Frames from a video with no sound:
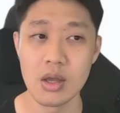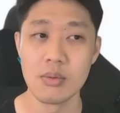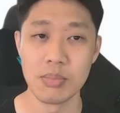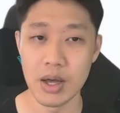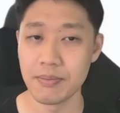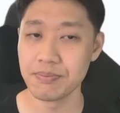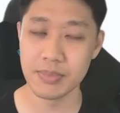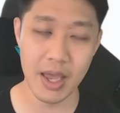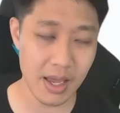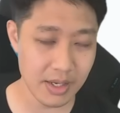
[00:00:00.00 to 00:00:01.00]
But
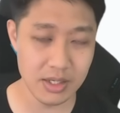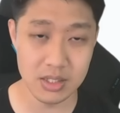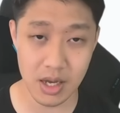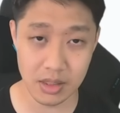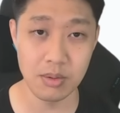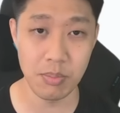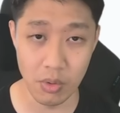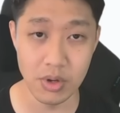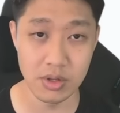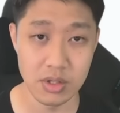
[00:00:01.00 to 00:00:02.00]
that is not the
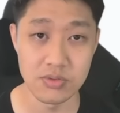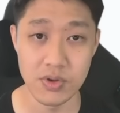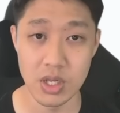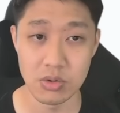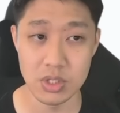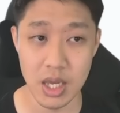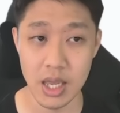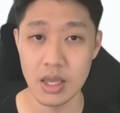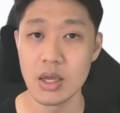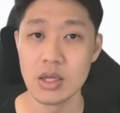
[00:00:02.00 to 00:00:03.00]
point of this video
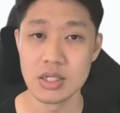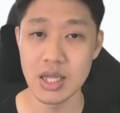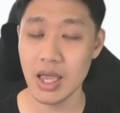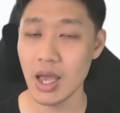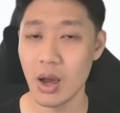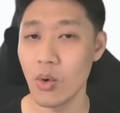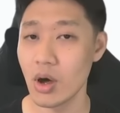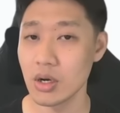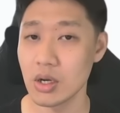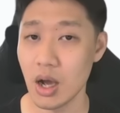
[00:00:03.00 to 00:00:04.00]
today. Today, I
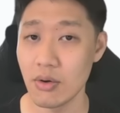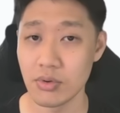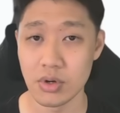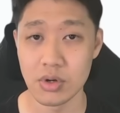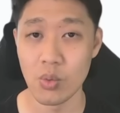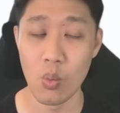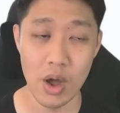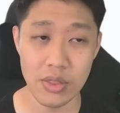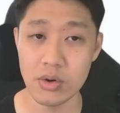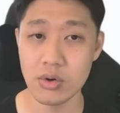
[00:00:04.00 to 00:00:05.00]
wanted to cover
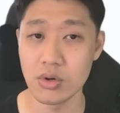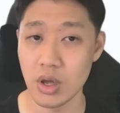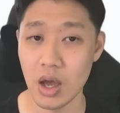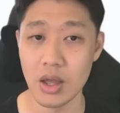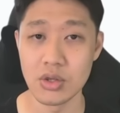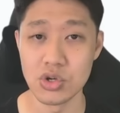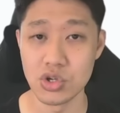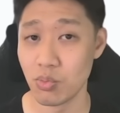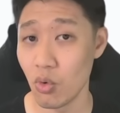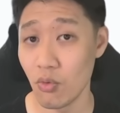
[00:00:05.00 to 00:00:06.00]
whether or not you
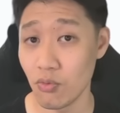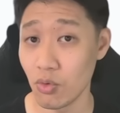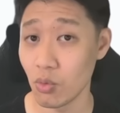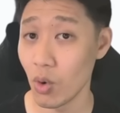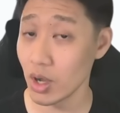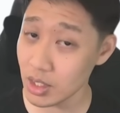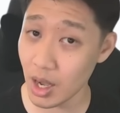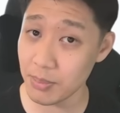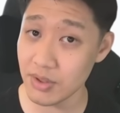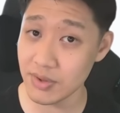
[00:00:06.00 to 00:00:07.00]
should pull for 1
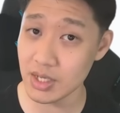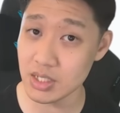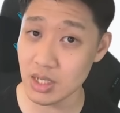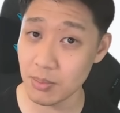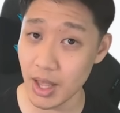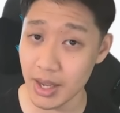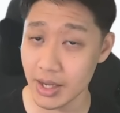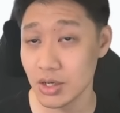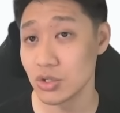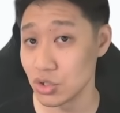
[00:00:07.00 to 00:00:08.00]
copy of Kitasan
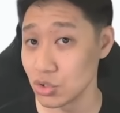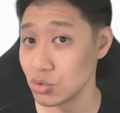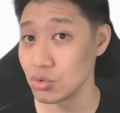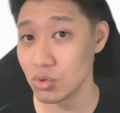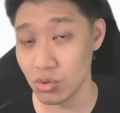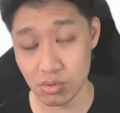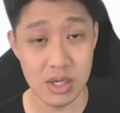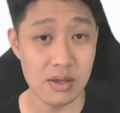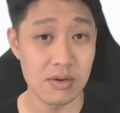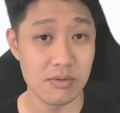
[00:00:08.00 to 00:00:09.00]
Black, 2,
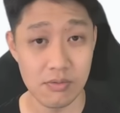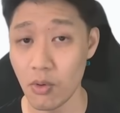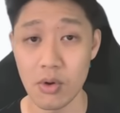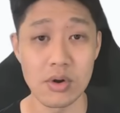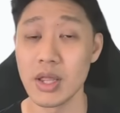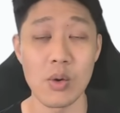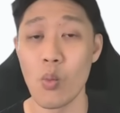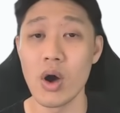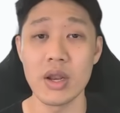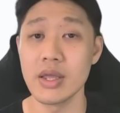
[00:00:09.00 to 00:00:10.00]
3, 4, like
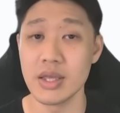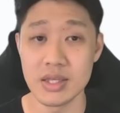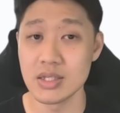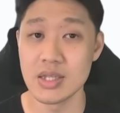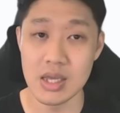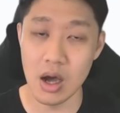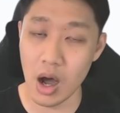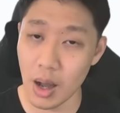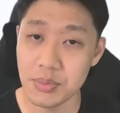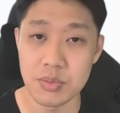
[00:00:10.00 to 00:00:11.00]
what is the
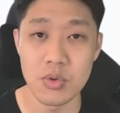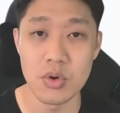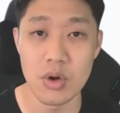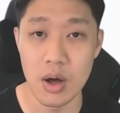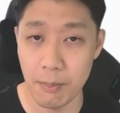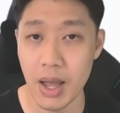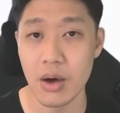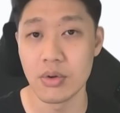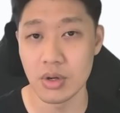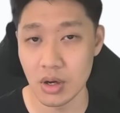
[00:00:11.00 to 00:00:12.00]
optimal
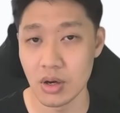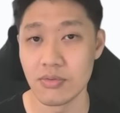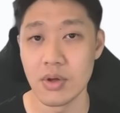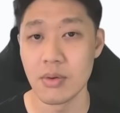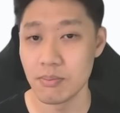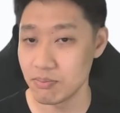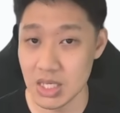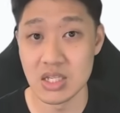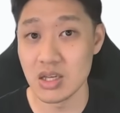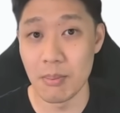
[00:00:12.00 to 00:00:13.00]
amount of
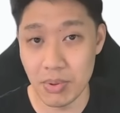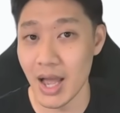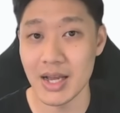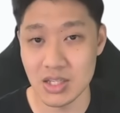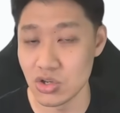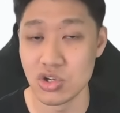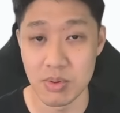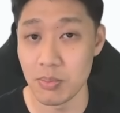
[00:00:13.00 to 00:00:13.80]
Kitasan Blacks that you should be